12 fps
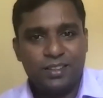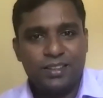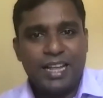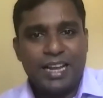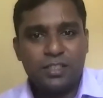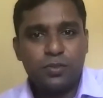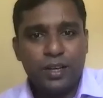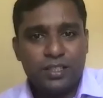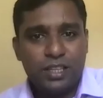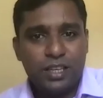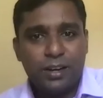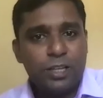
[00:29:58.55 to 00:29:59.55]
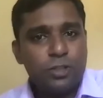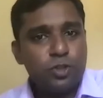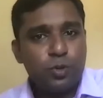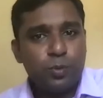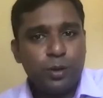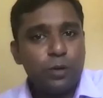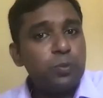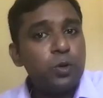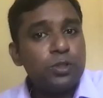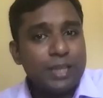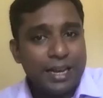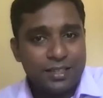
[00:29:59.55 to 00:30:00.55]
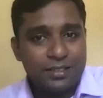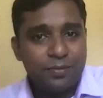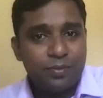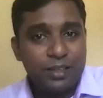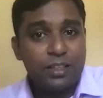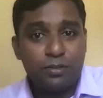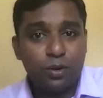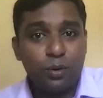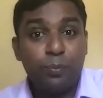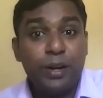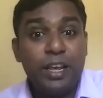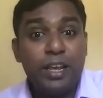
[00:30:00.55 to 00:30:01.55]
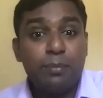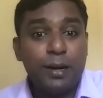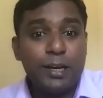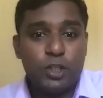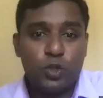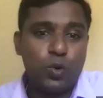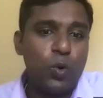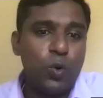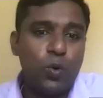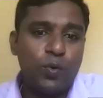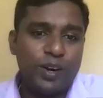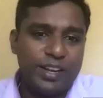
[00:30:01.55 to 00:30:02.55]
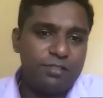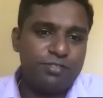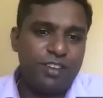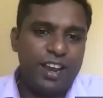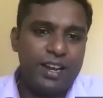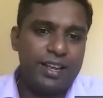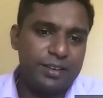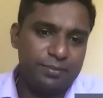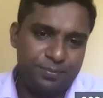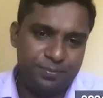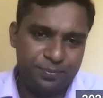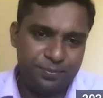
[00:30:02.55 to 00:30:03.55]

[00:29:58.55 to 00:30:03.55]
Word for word: That's why she reached menopause at 34, premature ovarian failure.